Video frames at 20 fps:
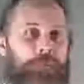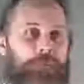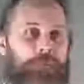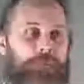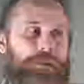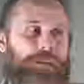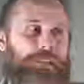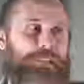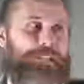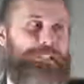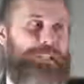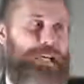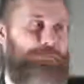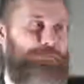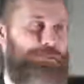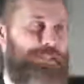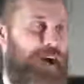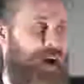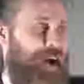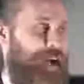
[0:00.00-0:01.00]
But at the same
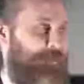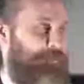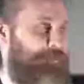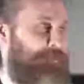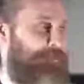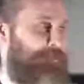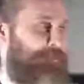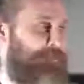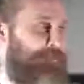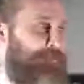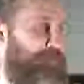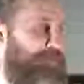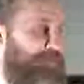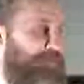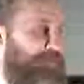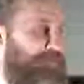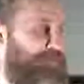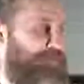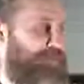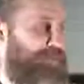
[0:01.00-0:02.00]
time,
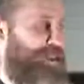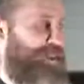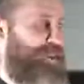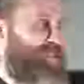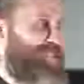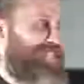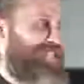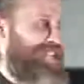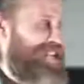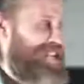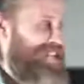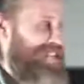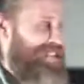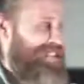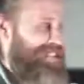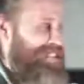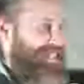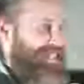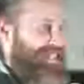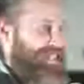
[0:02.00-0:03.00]
I was there
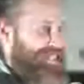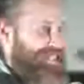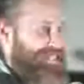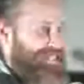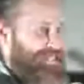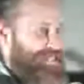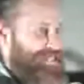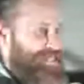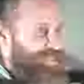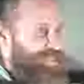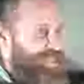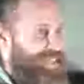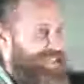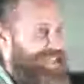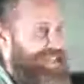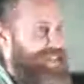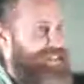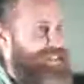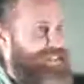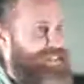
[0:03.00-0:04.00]
doing
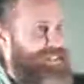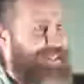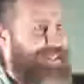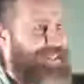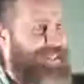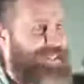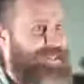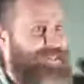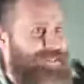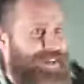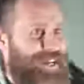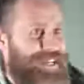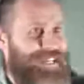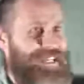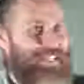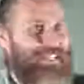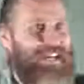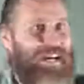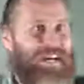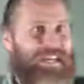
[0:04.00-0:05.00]
it,
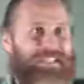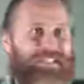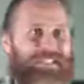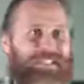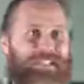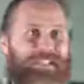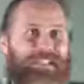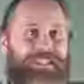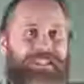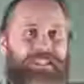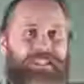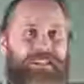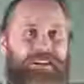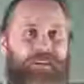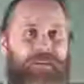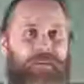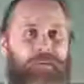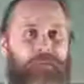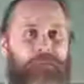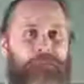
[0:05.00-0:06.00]
recognizing that
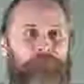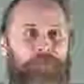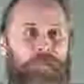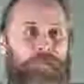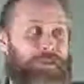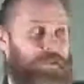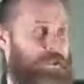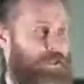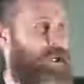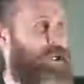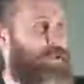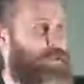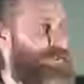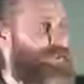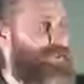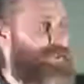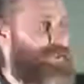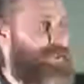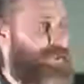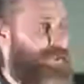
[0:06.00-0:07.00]
this church was
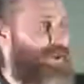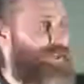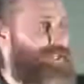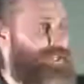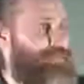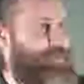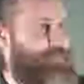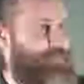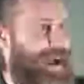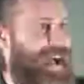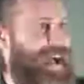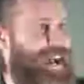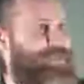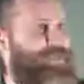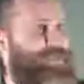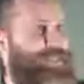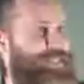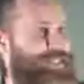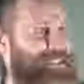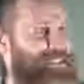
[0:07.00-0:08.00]
going to cost me my
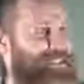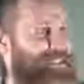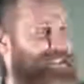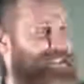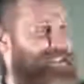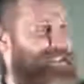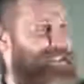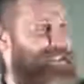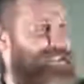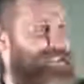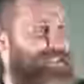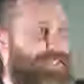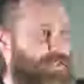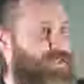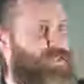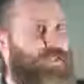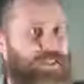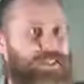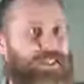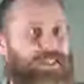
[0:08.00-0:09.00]
house,
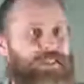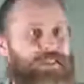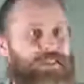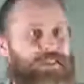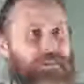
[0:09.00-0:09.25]
literally.